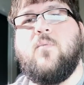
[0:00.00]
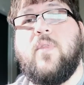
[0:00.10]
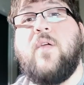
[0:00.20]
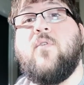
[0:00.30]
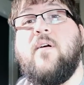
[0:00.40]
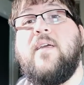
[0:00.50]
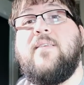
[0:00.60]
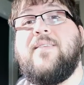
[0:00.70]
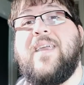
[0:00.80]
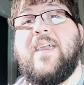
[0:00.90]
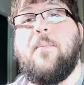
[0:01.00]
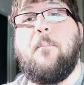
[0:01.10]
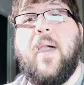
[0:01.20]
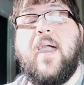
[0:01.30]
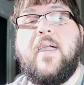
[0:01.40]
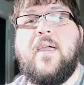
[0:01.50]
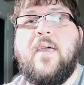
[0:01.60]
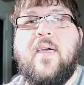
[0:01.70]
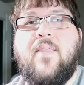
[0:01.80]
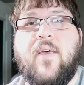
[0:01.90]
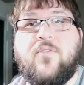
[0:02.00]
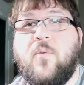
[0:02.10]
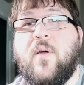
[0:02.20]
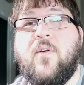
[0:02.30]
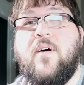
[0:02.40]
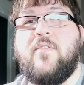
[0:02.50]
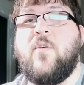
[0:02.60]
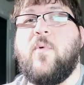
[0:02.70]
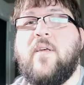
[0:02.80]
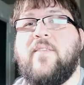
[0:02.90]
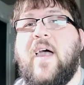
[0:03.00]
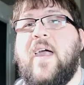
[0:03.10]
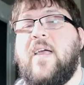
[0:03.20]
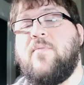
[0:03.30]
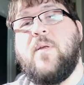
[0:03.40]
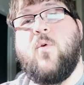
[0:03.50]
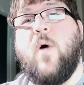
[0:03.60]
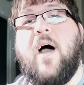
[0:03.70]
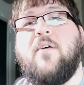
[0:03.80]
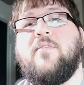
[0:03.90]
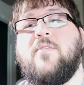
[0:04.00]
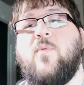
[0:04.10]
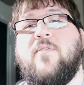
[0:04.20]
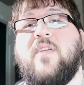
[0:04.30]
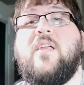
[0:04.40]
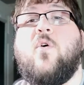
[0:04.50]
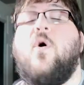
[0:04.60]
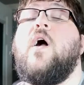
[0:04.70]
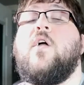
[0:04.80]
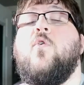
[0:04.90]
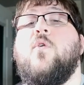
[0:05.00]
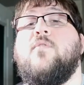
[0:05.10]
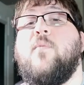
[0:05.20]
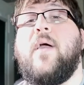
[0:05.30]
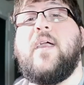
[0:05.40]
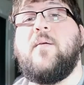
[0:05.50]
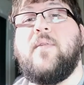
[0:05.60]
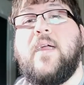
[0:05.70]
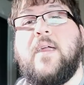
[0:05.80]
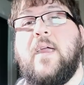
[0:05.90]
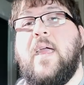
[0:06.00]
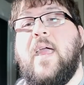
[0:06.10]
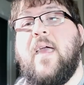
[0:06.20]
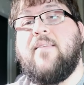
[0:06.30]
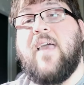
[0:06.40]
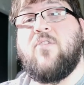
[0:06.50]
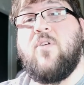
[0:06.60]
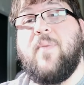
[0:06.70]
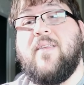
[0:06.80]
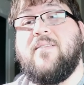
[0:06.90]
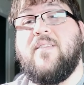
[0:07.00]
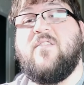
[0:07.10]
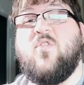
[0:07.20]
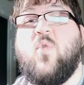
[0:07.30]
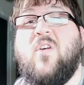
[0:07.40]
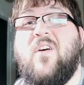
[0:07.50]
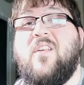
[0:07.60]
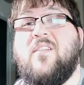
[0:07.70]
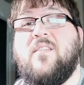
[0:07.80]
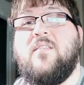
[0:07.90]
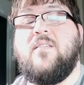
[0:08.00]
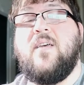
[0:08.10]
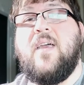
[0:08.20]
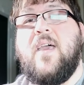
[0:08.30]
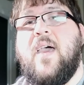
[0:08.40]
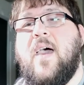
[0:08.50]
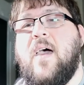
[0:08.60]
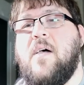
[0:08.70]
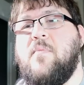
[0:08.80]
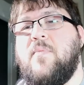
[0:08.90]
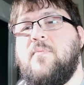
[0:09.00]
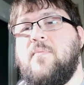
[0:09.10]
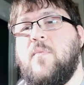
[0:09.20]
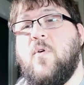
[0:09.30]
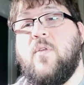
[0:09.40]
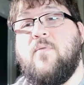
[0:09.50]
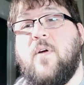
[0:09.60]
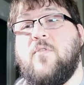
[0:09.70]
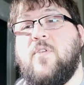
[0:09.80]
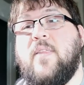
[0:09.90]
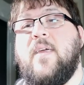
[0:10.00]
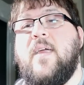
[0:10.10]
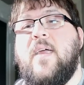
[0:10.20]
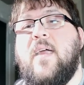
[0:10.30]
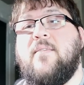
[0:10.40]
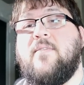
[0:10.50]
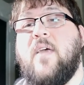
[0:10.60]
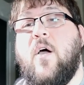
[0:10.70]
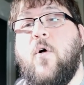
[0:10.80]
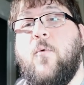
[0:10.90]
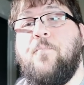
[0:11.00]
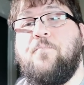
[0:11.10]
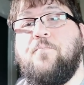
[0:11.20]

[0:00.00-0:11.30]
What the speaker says: they release in May. That's going to be really super exciting. It's been a while since we've seen a quad core from AMD. It's actually been since the 1200 or the first gen. And so